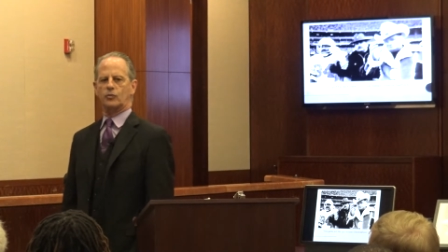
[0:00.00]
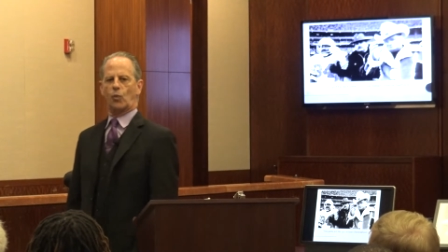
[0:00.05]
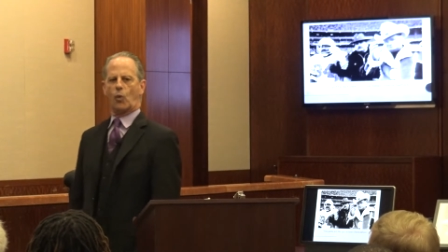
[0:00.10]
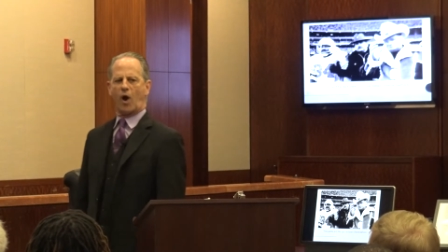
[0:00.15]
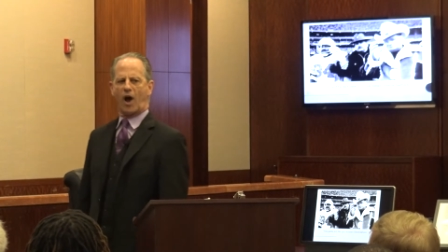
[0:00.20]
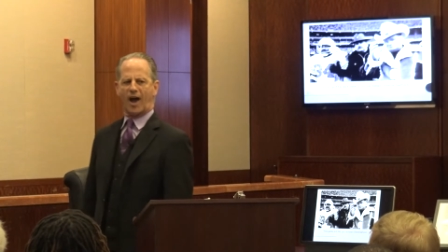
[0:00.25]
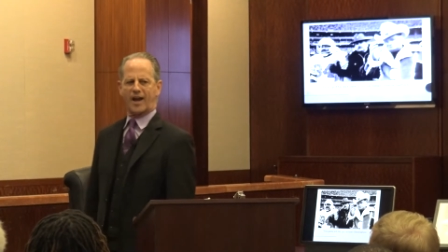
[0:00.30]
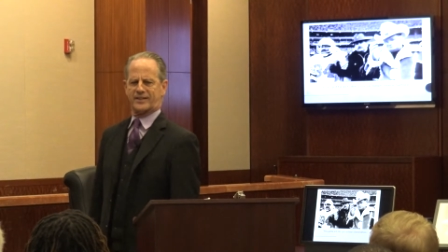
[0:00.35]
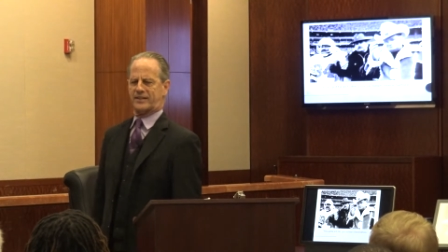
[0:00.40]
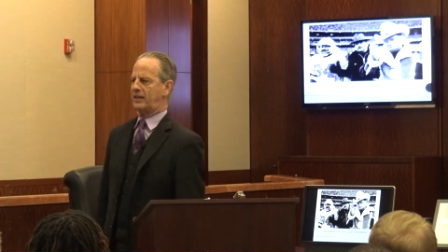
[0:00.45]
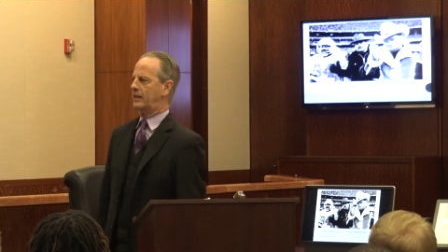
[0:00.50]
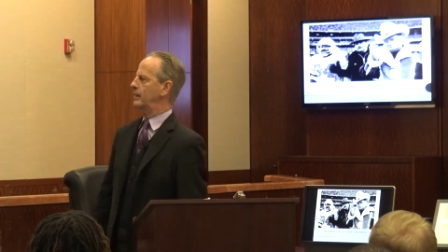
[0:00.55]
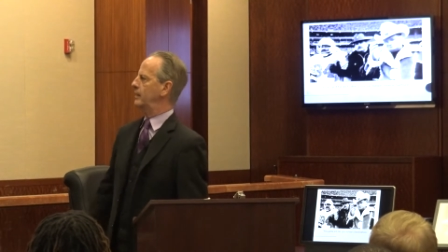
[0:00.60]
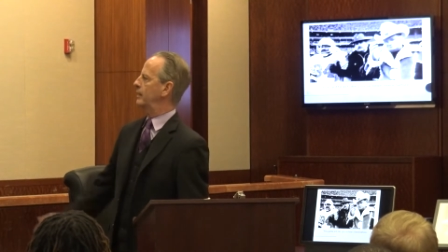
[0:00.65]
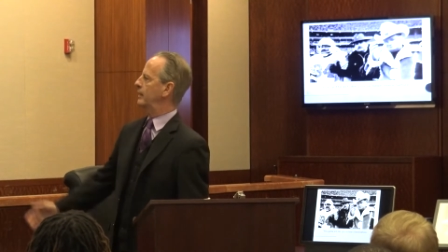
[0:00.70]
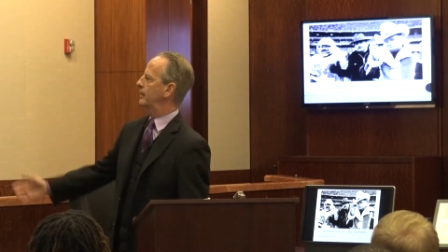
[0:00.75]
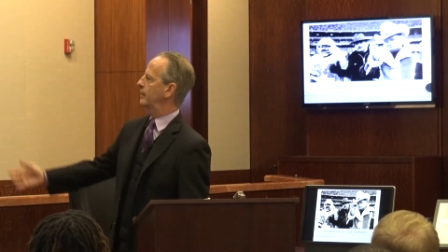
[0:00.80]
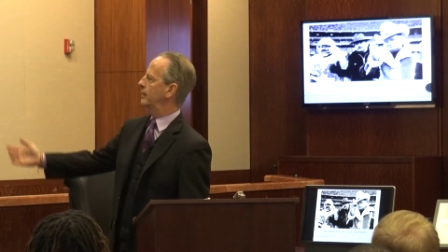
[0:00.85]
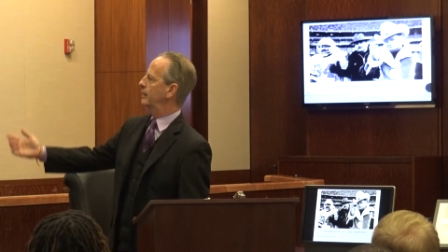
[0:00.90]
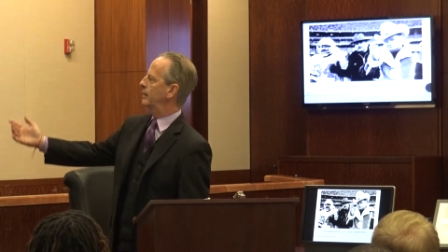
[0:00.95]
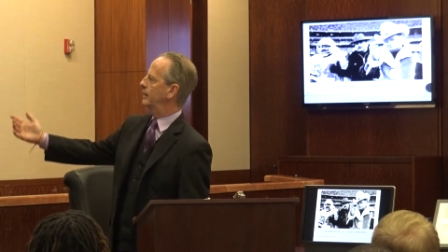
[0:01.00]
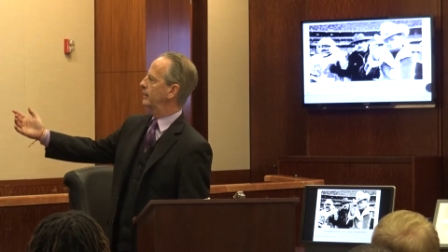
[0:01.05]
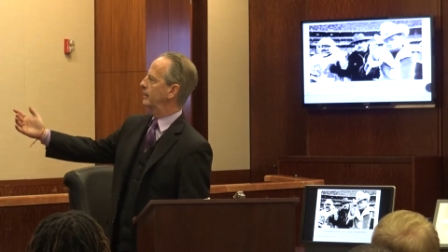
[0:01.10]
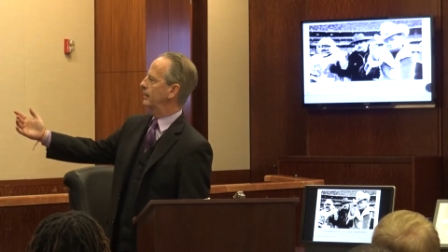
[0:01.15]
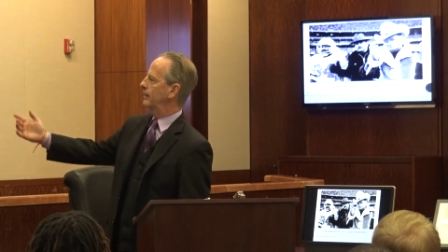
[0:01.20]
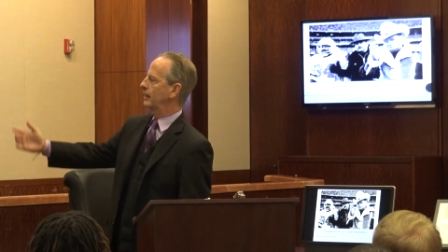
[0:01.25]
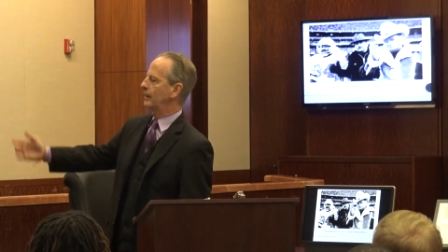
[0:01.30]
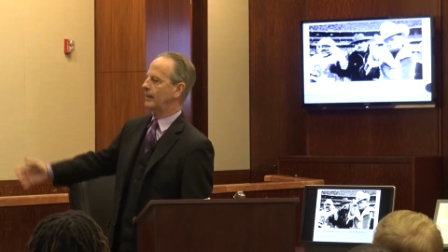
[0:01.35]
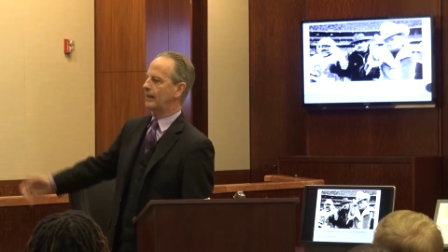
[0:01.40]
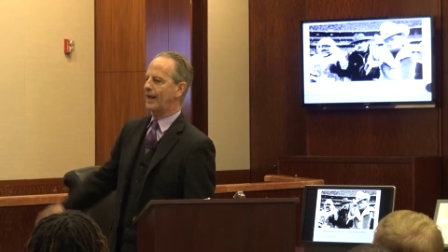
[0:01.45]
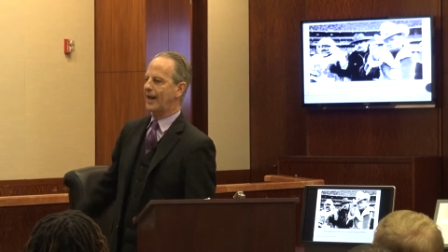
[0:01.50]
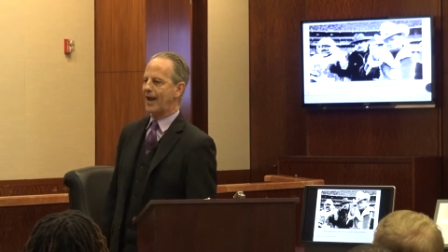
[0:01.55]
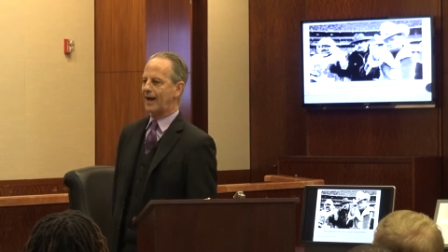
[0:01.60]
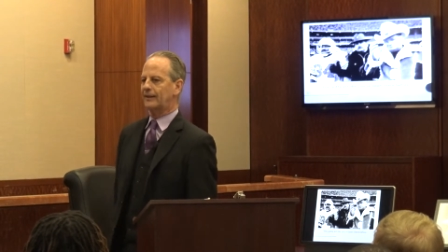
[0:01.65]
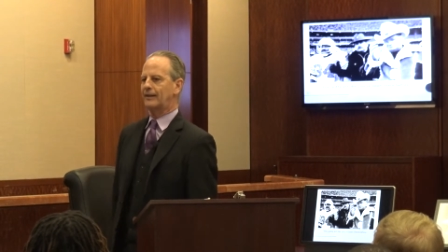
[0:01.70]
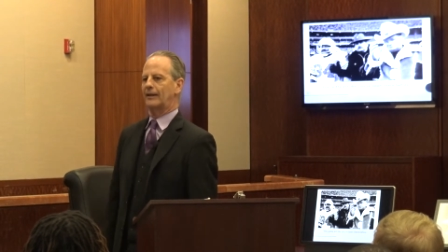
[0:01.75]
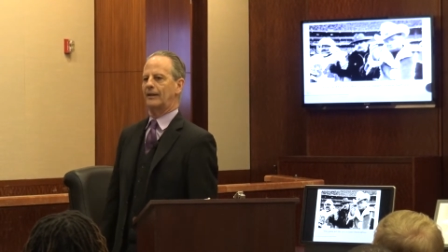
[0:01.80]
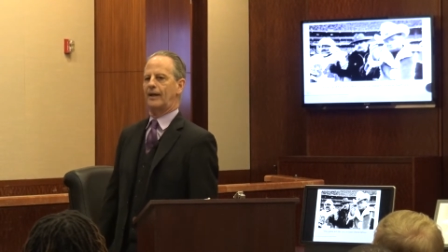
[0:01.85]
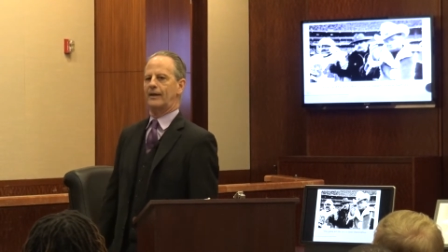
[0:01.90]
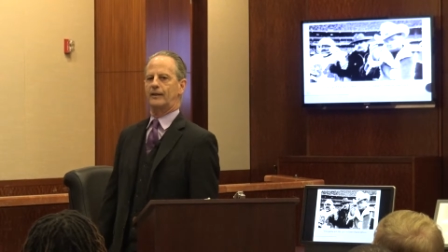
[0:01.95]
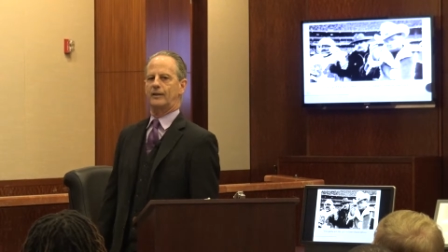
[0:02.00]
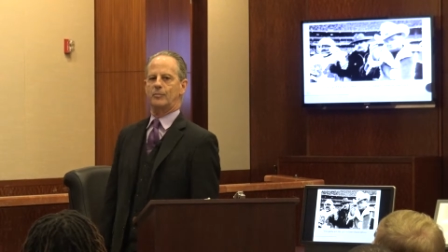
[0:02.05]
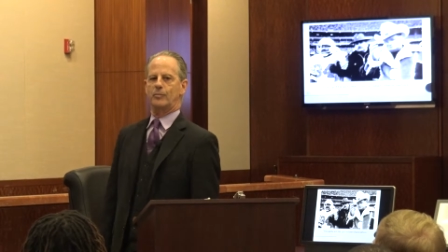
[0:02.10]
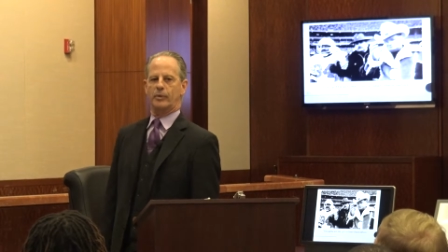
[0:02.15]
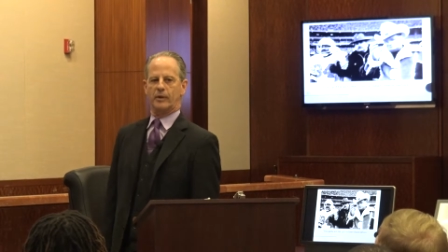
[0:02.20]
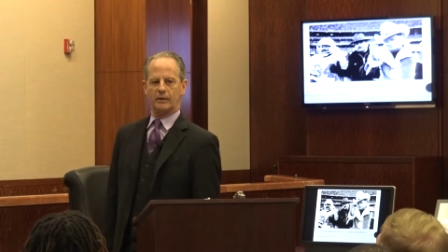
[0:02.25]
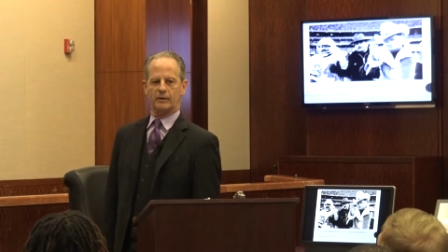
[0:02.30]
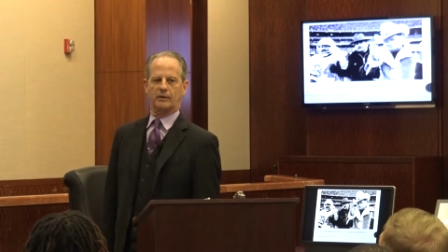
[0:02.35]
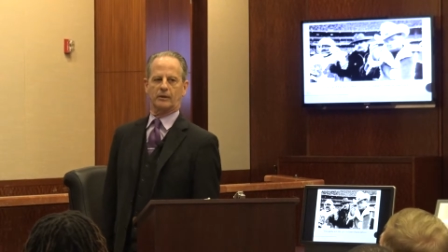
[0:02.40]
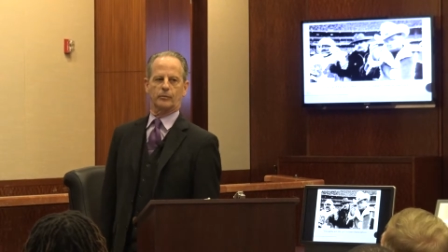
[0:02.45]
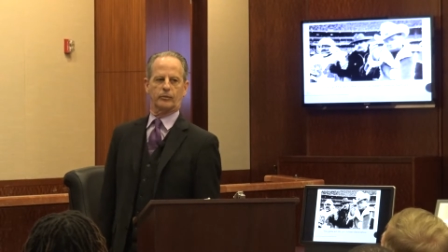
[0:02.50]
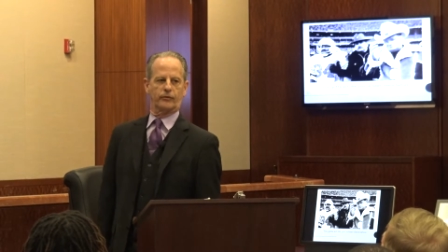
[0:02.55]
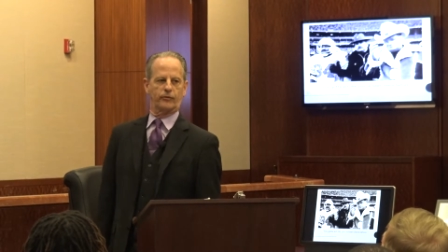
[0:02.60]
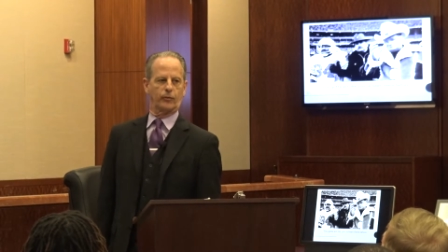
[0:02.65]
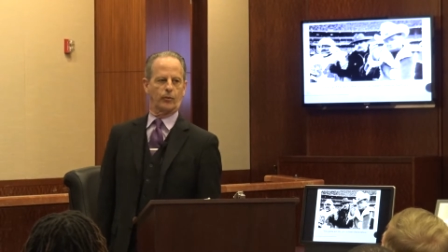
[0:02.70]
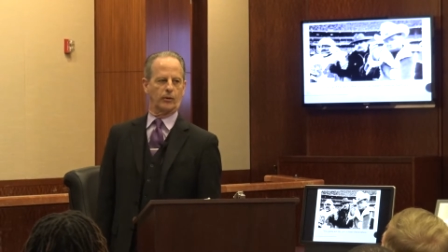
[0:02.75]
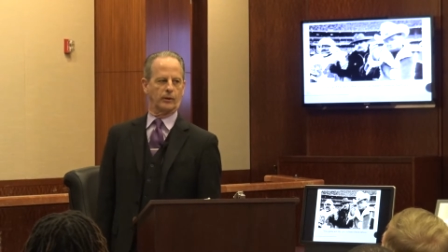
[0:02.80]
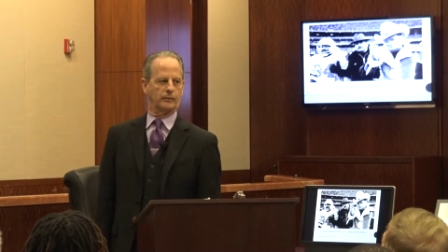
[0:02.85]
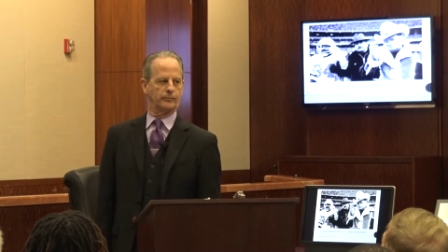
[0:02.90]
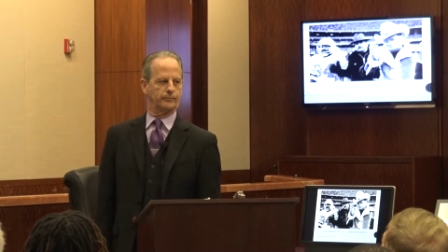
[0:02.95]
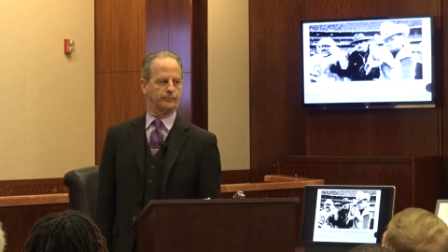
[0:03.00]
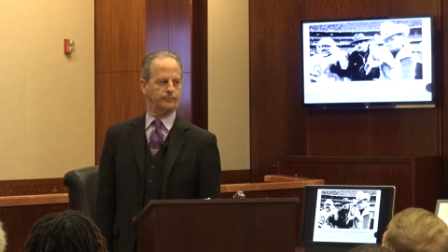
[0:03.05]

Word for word: What? He acted like he'd been there before.